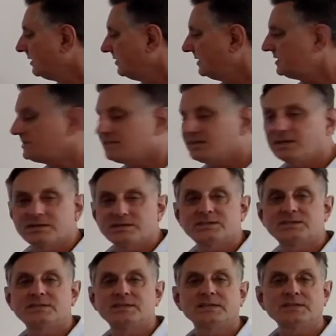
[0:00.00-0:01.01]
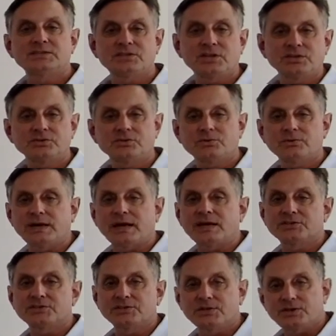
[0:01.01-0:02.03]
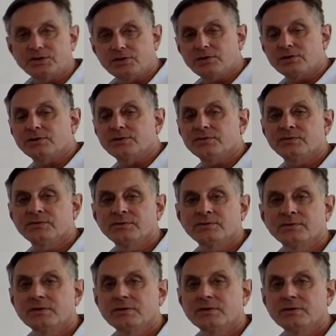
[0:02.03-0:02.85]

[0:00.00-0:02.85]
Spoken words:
This is the essential reaction that occurs